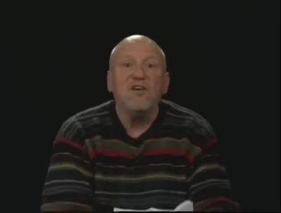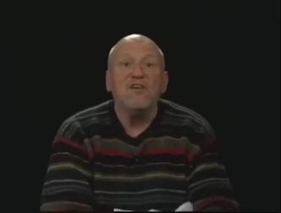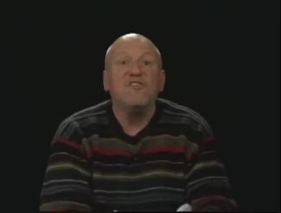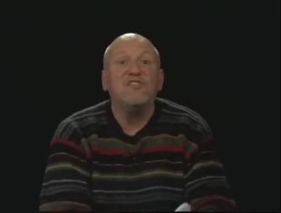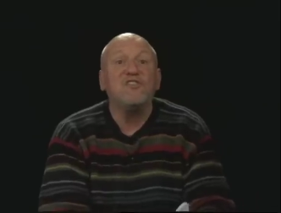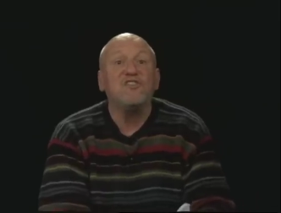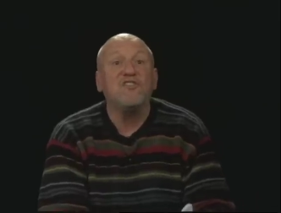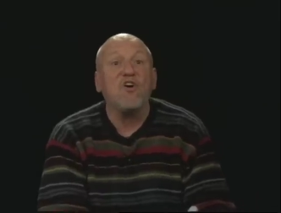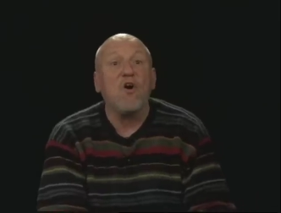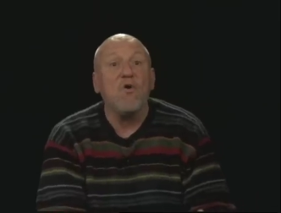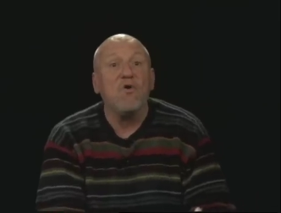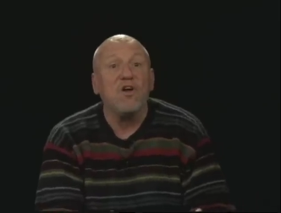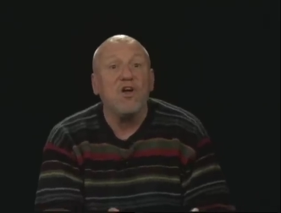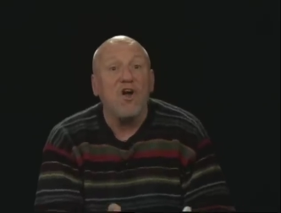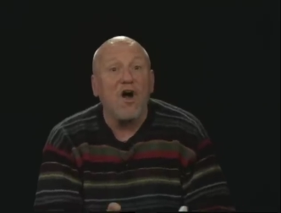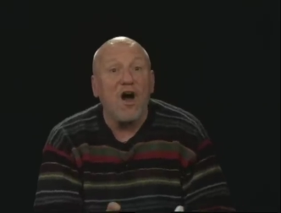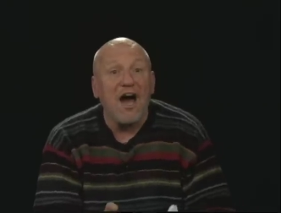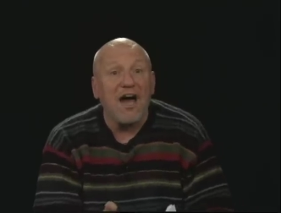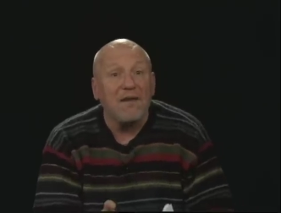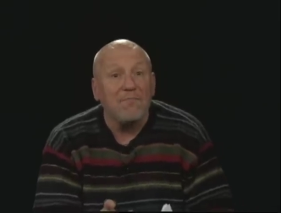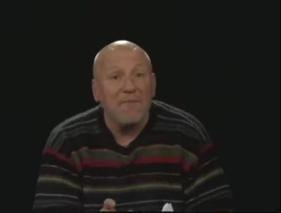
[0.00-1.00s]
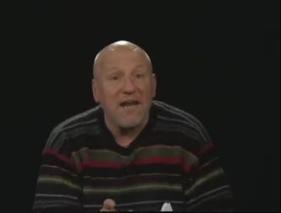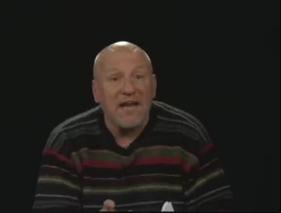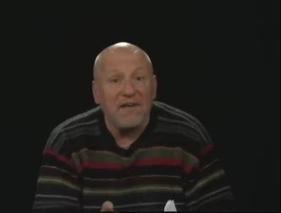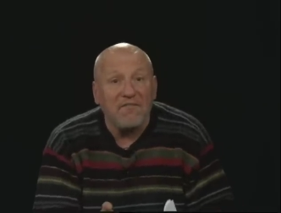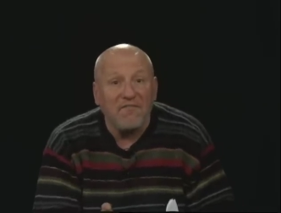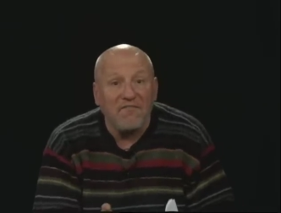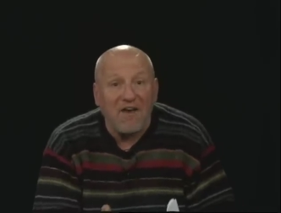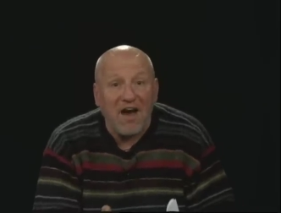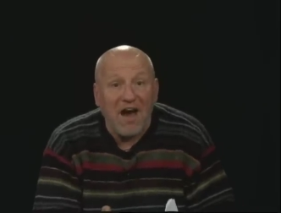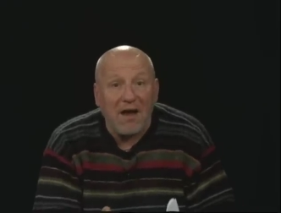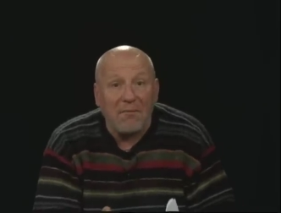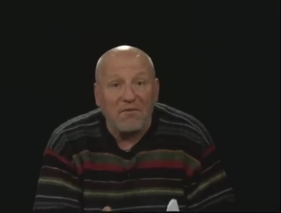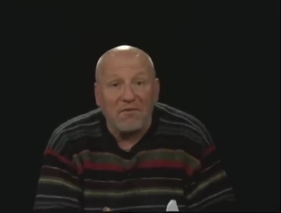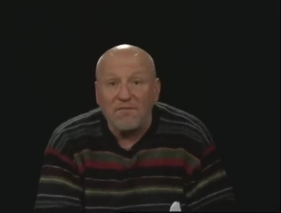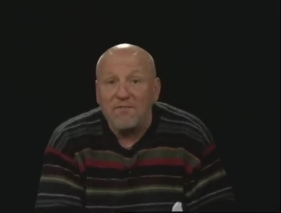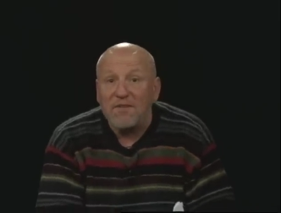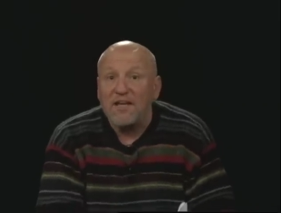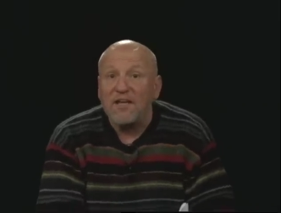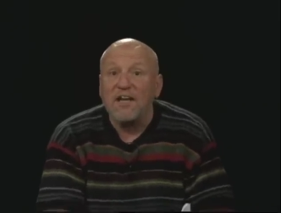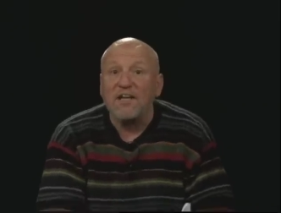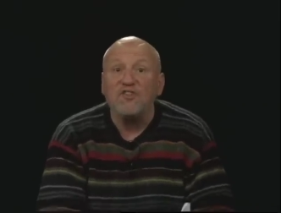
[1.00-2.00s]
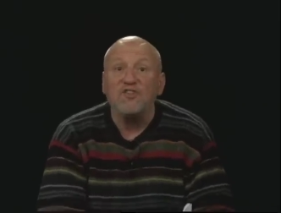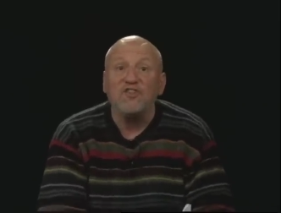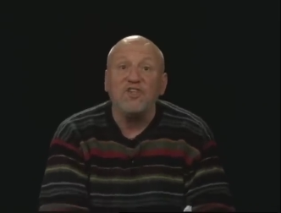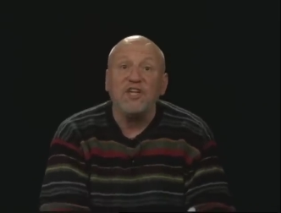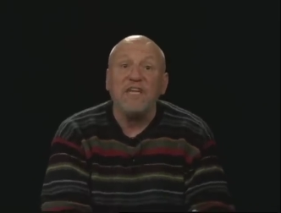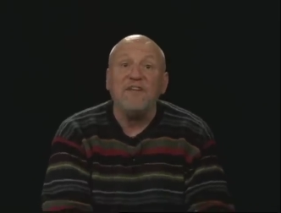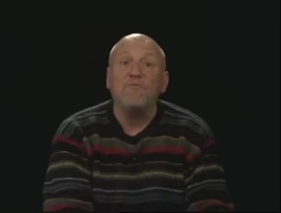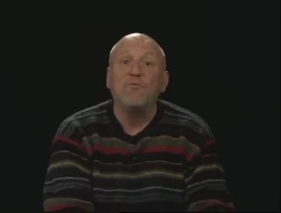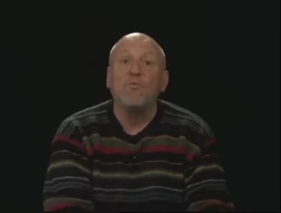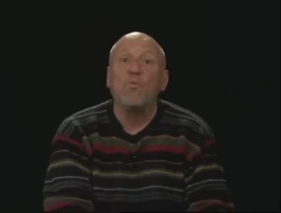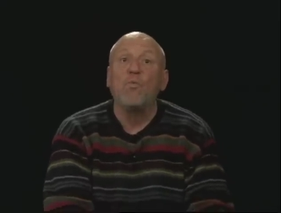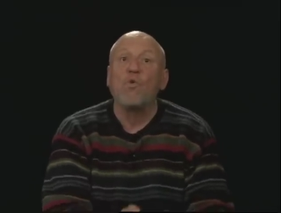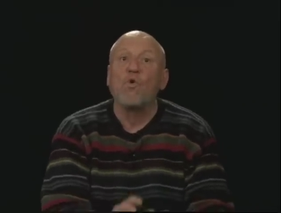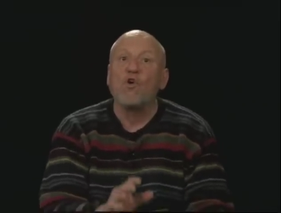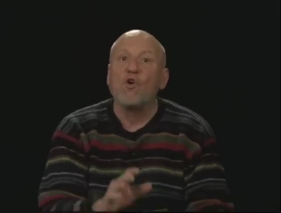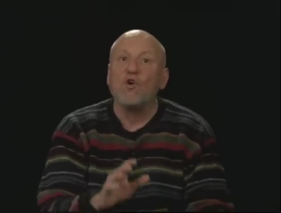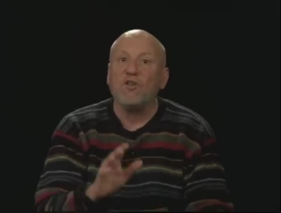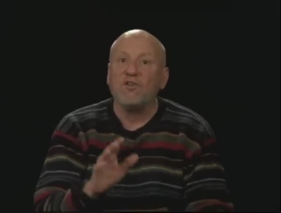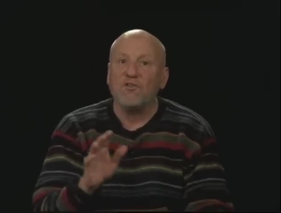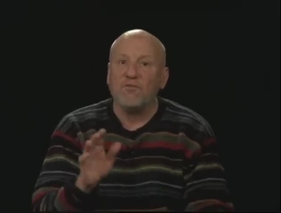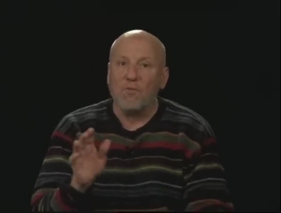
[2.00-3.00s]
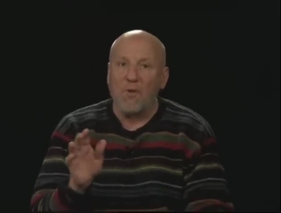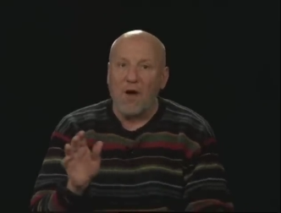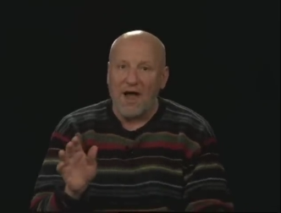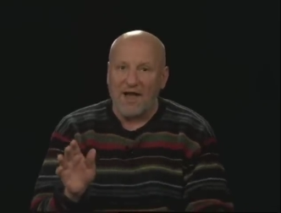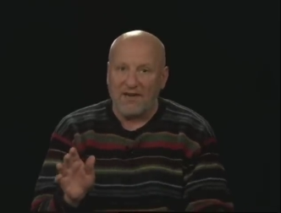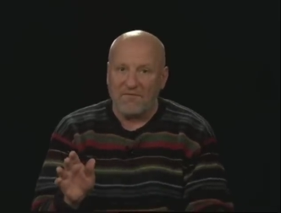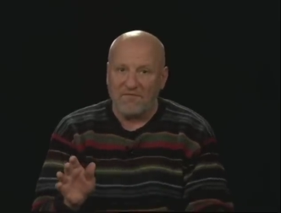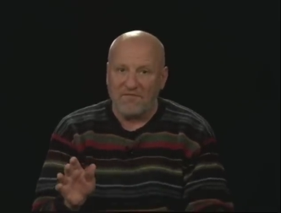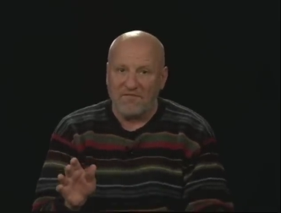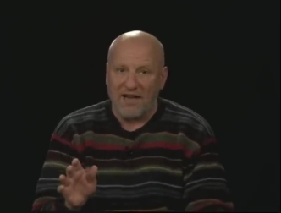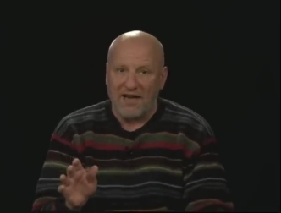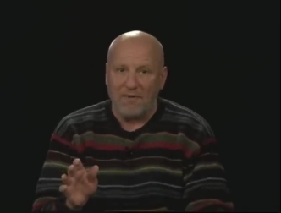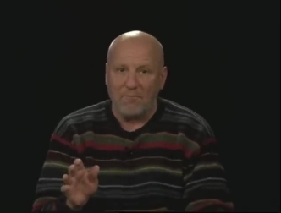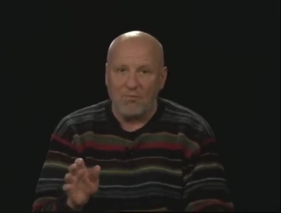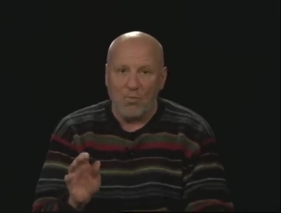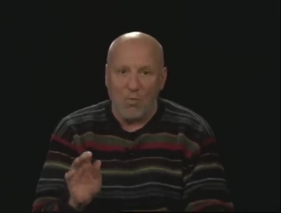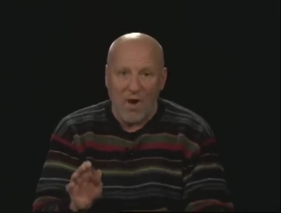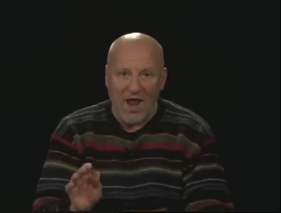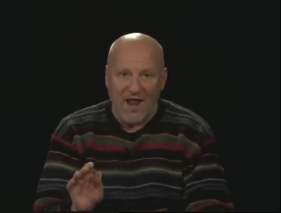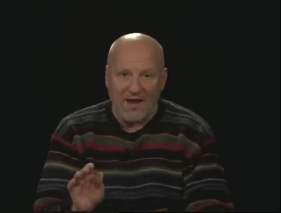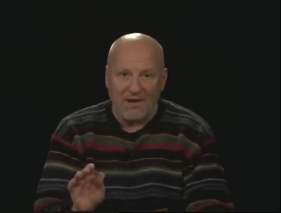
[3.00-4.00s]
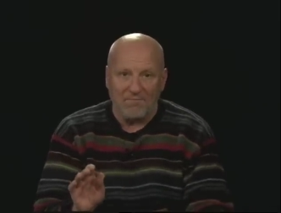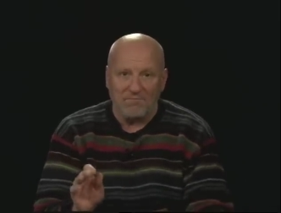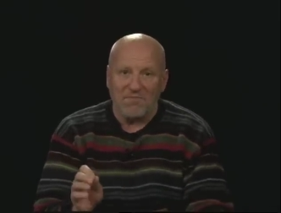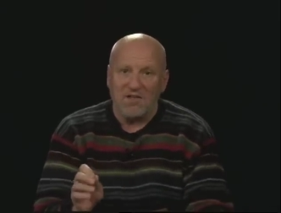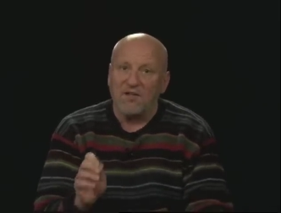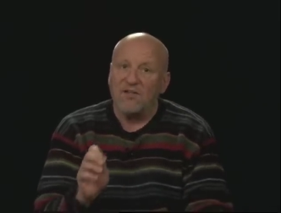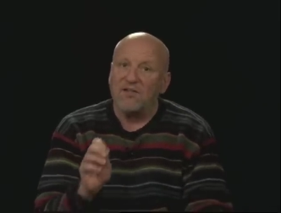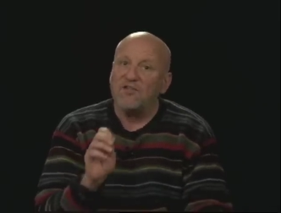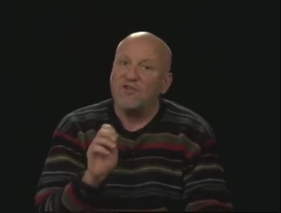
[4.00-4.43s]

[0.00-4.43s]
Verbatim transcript: So God Made a Farmer achieved worldwide fame when,